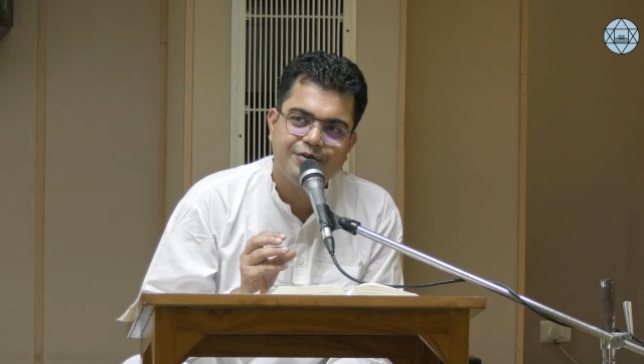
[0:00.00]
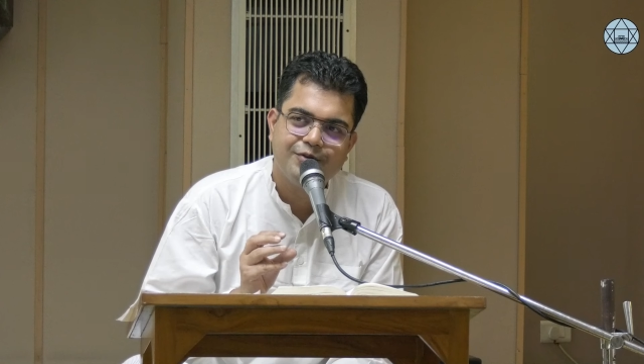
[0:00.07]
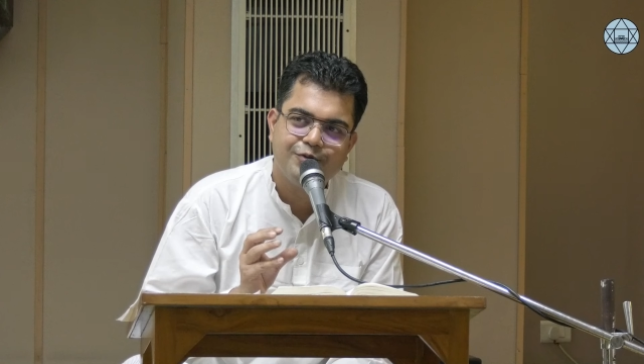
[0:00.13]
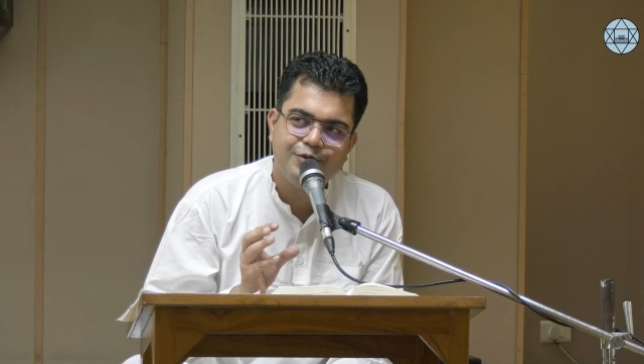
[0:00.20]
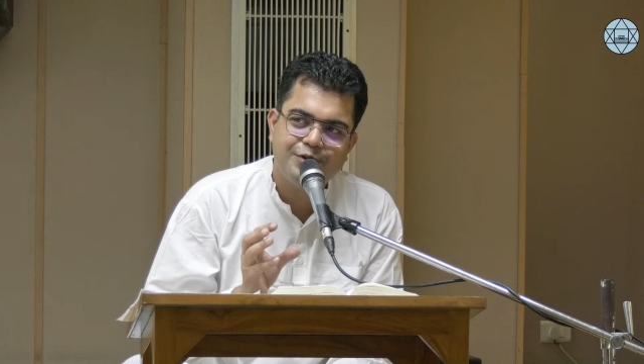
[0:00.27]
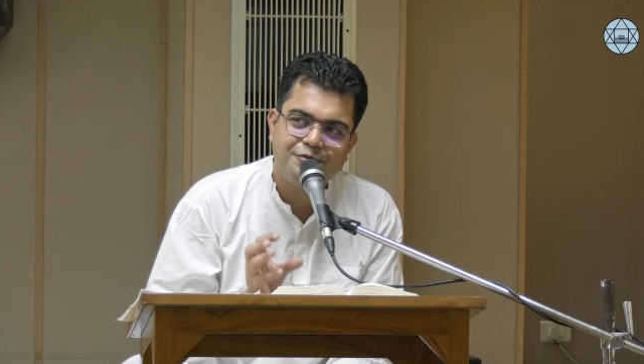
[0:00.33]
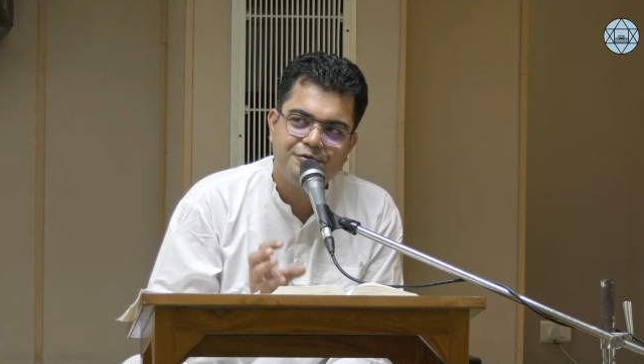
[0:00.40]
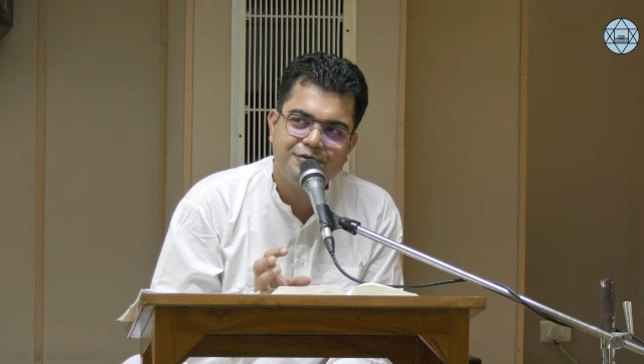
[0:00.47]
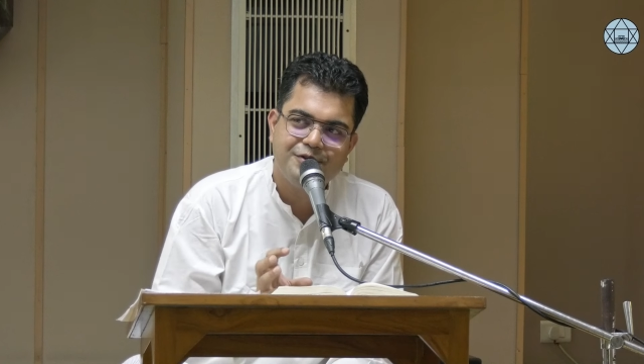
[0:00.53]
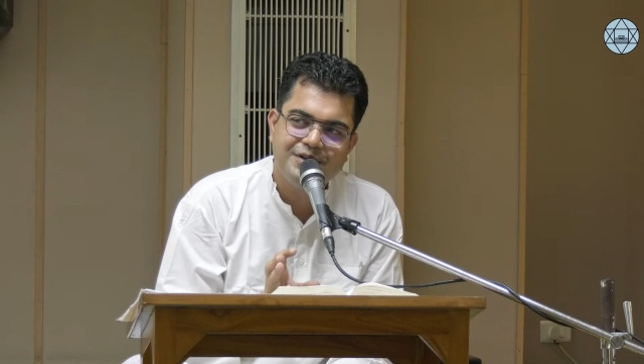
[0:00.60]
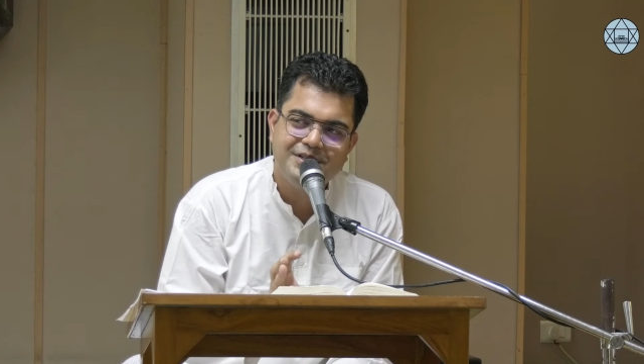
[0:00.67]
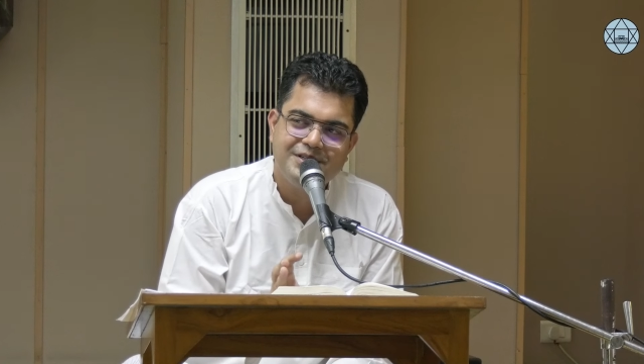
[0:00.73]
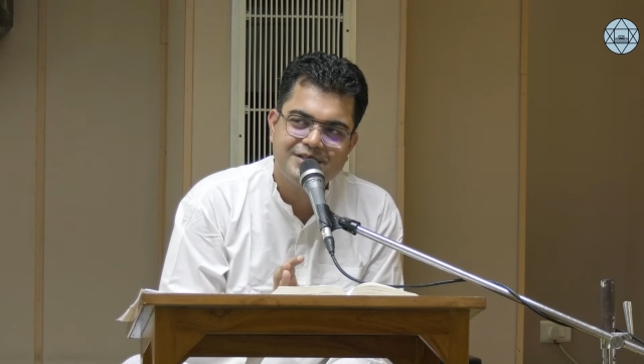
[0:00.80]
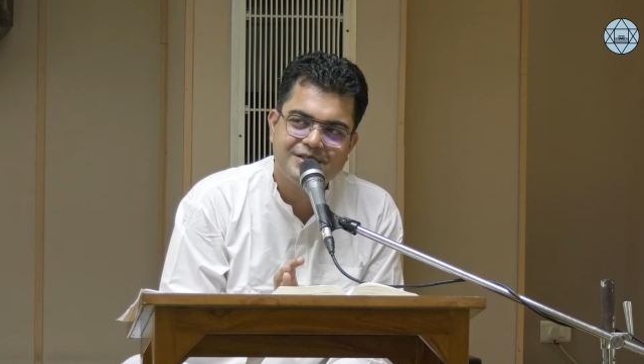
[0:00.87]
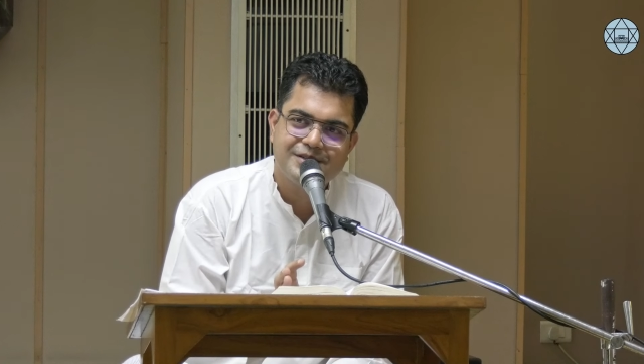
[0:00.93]
we
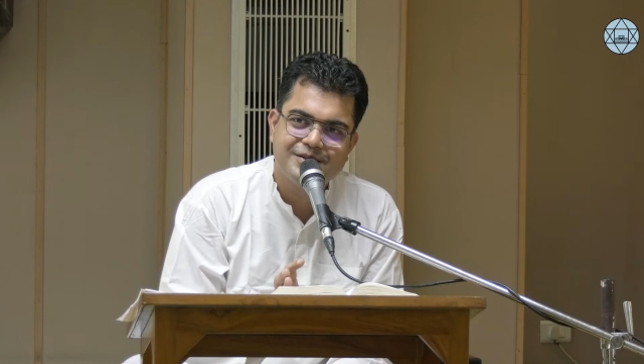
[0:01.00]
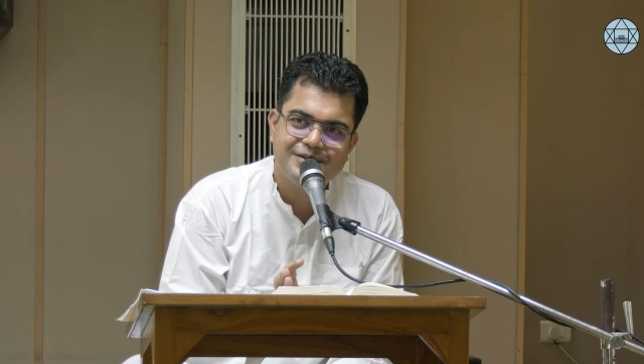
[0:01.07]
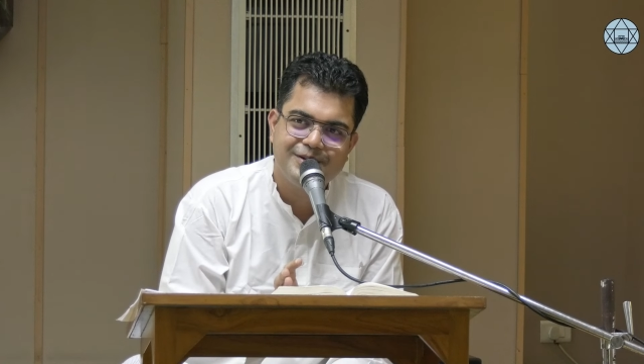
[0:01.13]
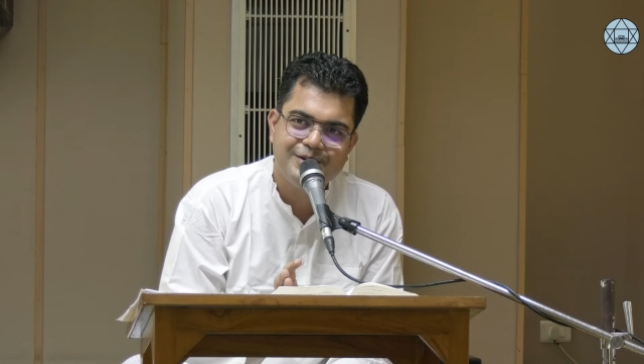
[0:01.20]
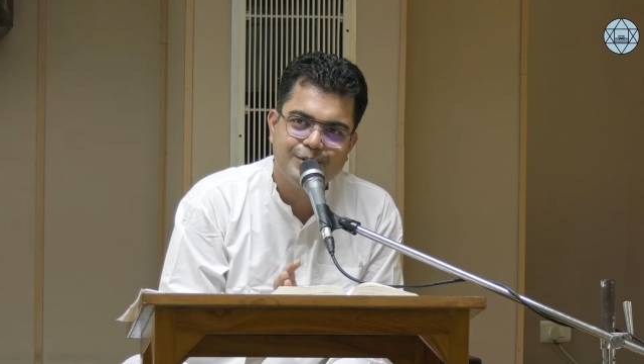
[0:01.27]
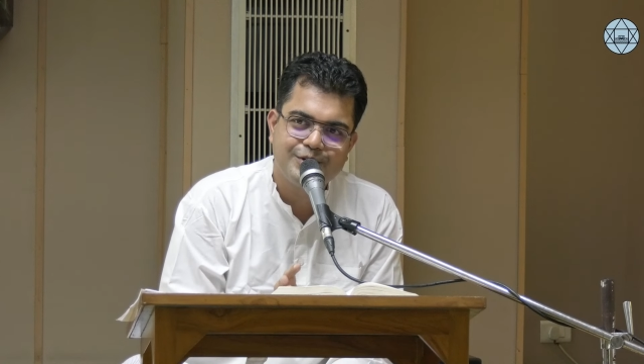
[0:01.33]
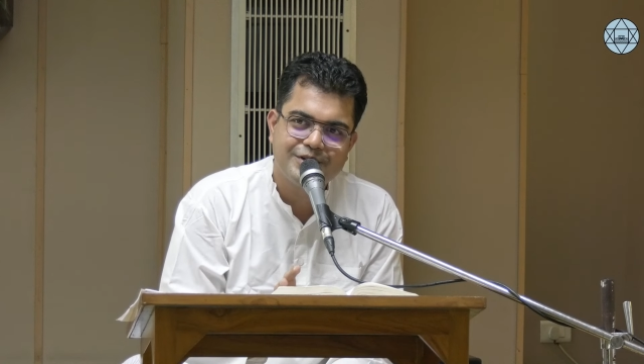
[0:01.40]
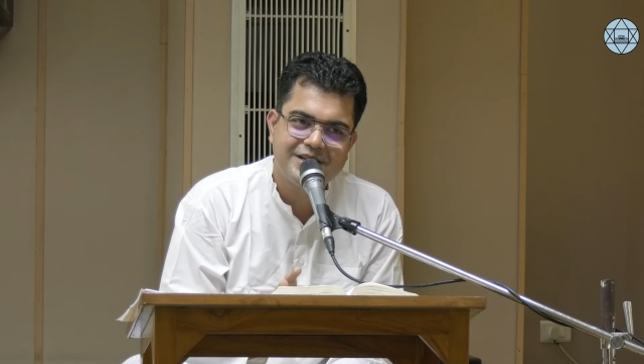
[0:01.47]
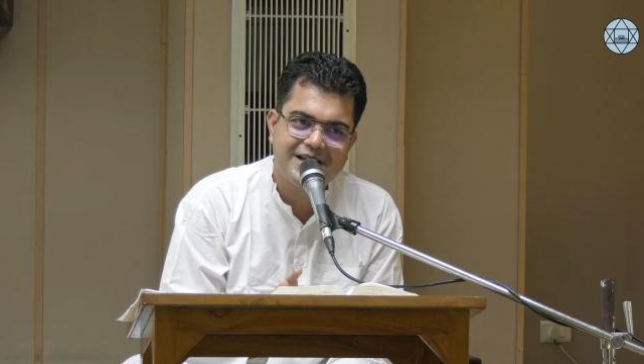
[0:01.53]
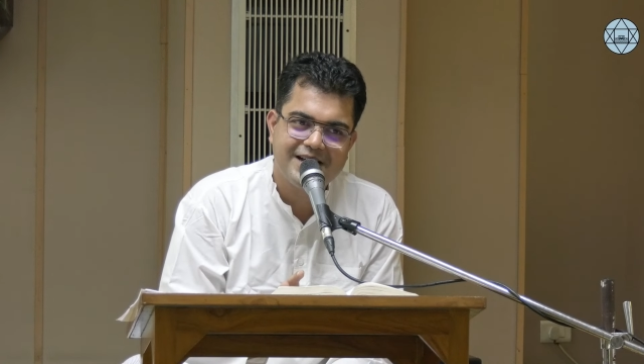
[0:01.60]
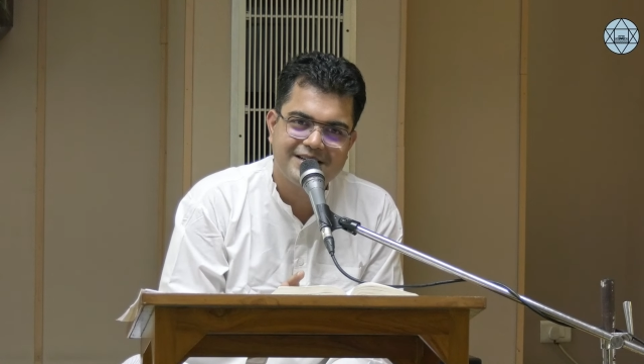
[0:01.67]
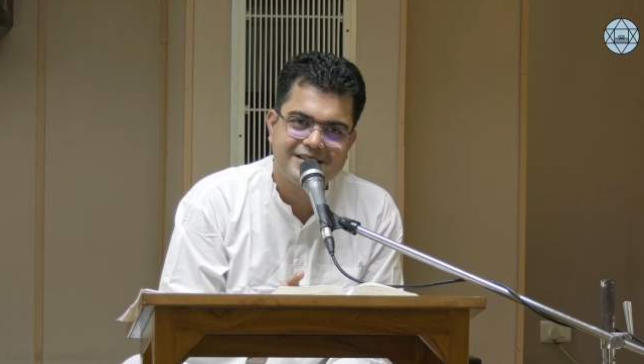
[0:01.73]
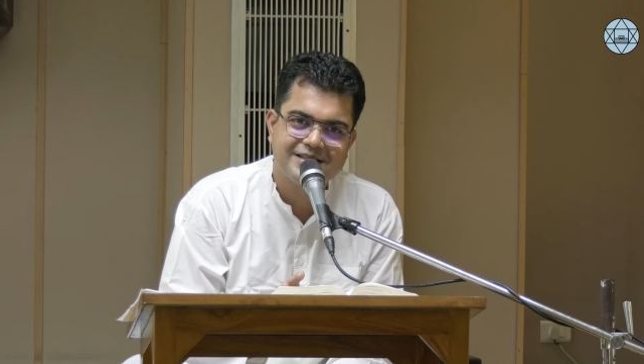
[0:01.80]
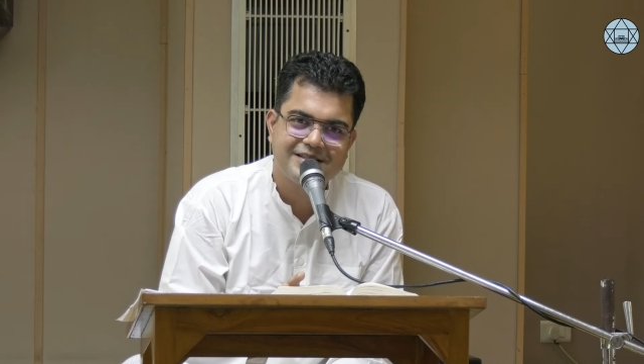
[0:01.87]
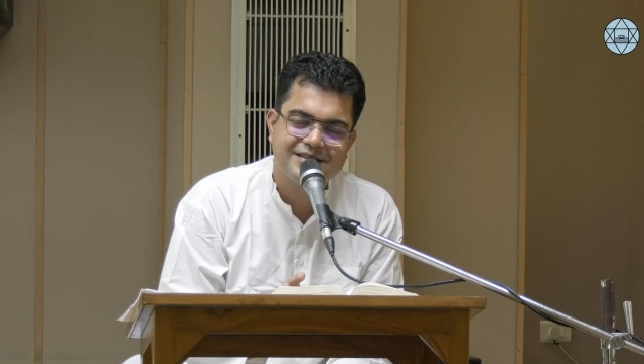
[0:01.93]
first looked
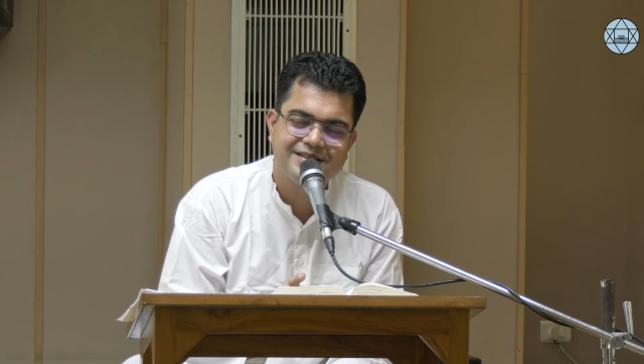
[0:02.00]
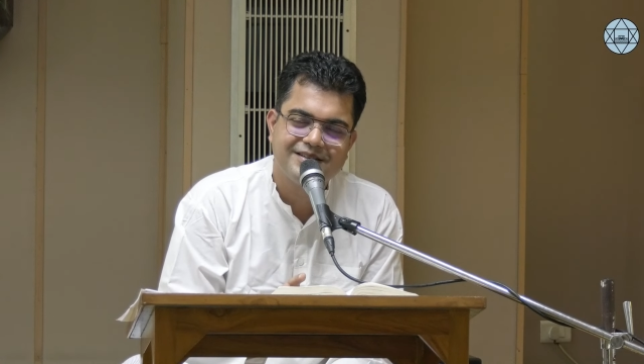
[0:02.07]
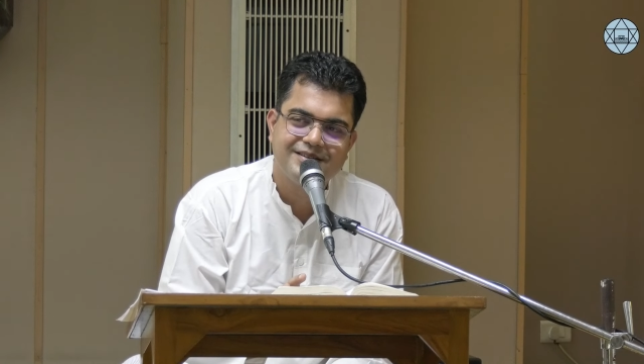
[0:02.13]
at